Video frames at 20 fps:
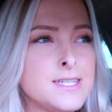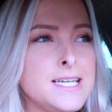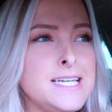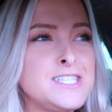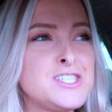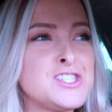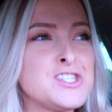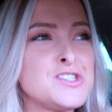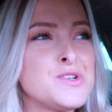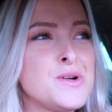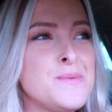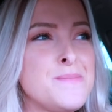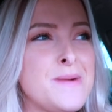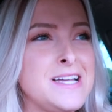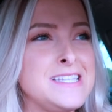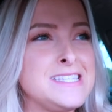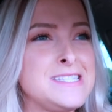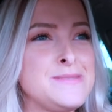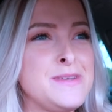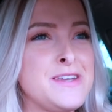It just
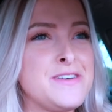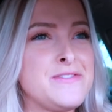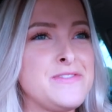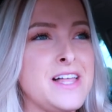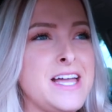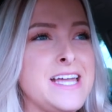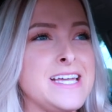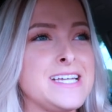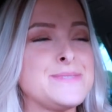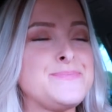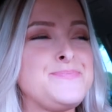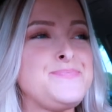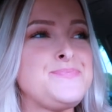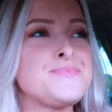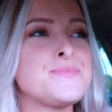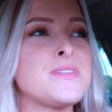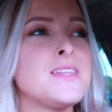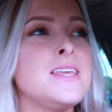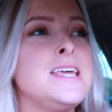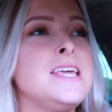reminds me of like,
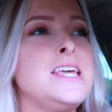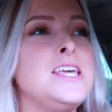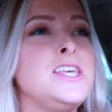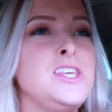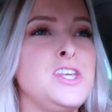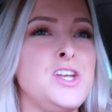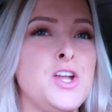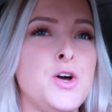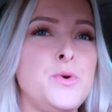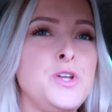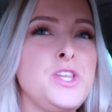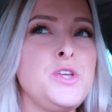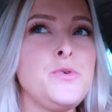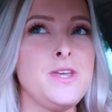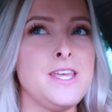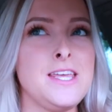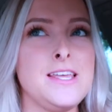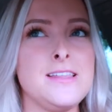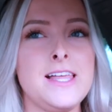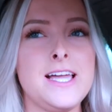you know when you
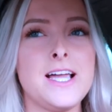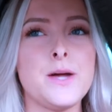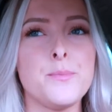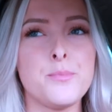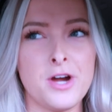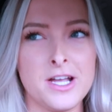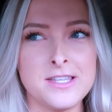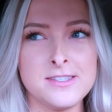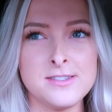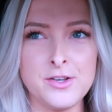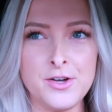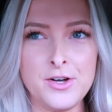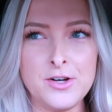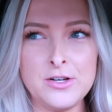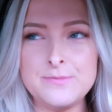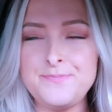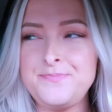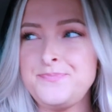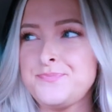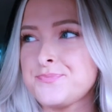eat like a
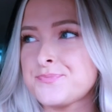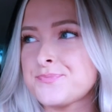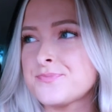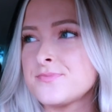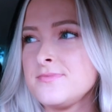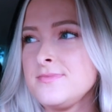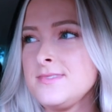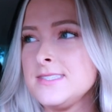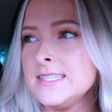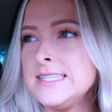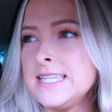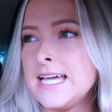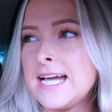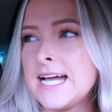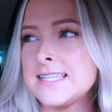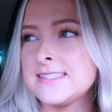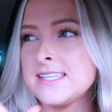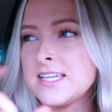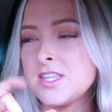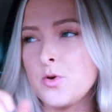pretzel that
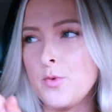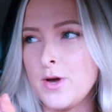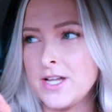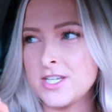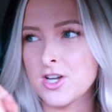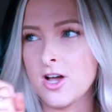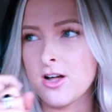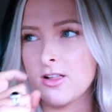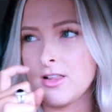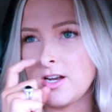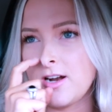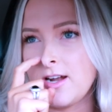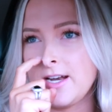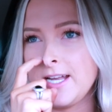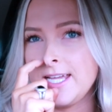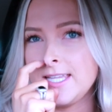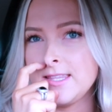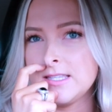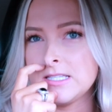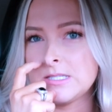has like the white chocolate on
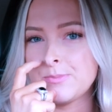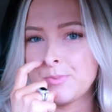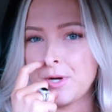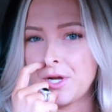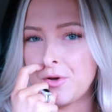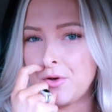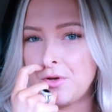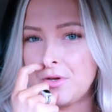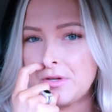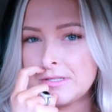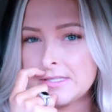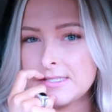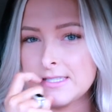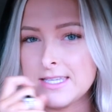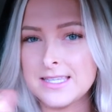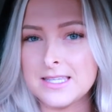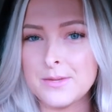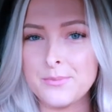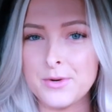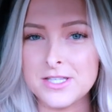it and the sprinkles,
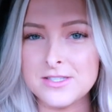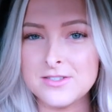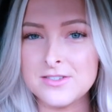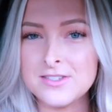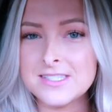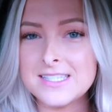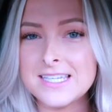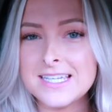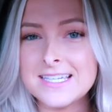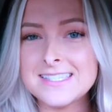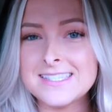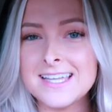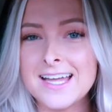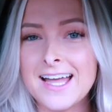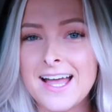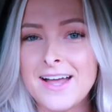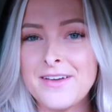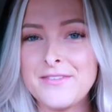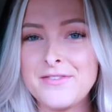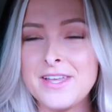like the pretzel sticks
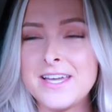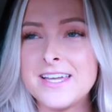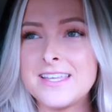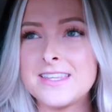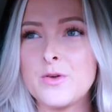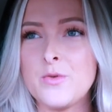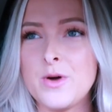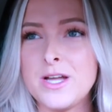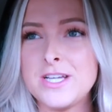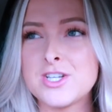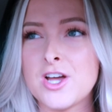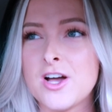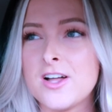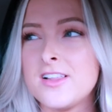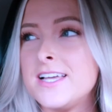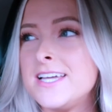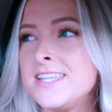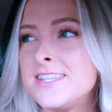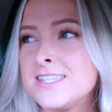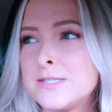that have like the white
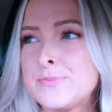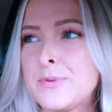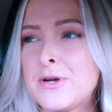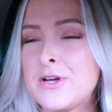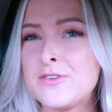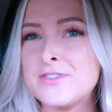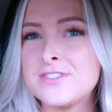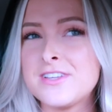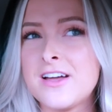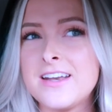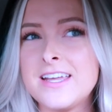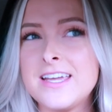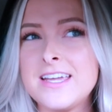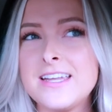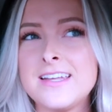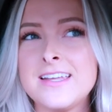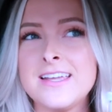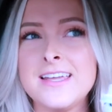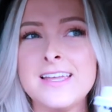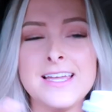chocolate and the sprinkles on
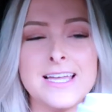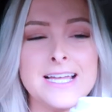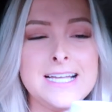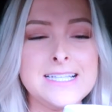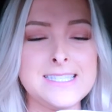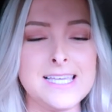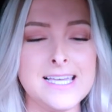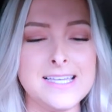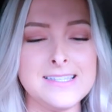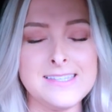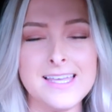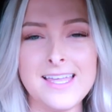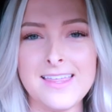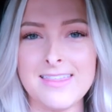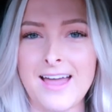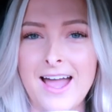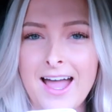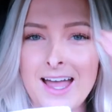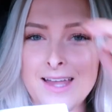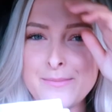it. It tastes
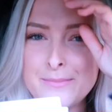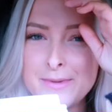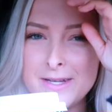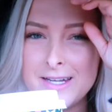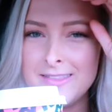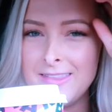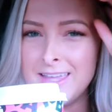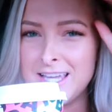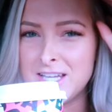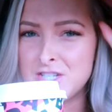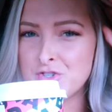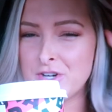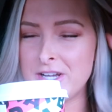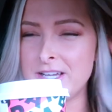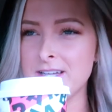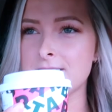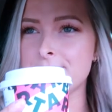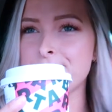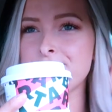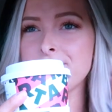like that, but in like a
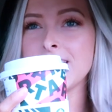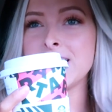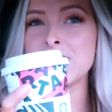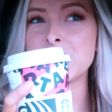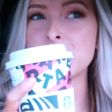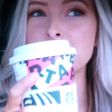drink and